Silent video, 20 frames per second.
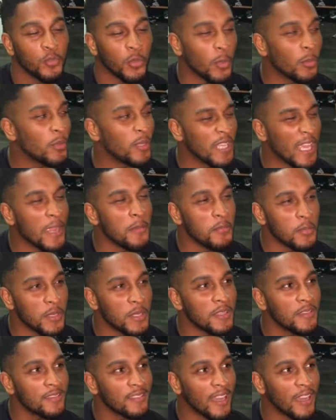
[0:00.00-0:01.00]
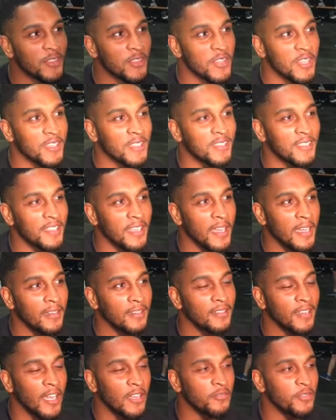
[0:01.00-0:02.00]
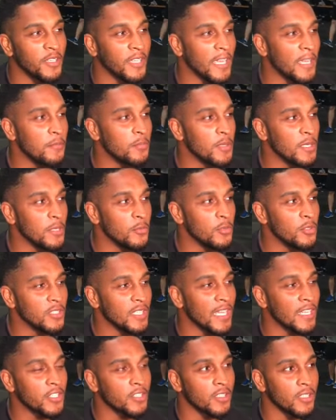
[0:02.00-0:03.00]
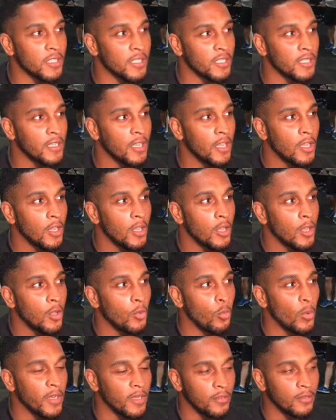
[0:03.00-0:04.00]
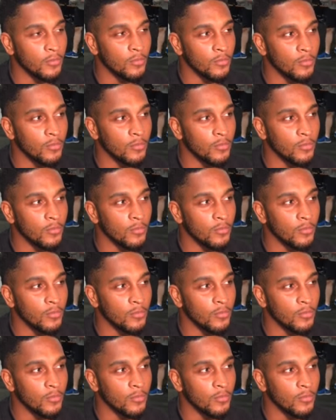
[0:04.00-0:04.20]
Probably AP, I AP, think. Yeah. yeah, I think AP was actually when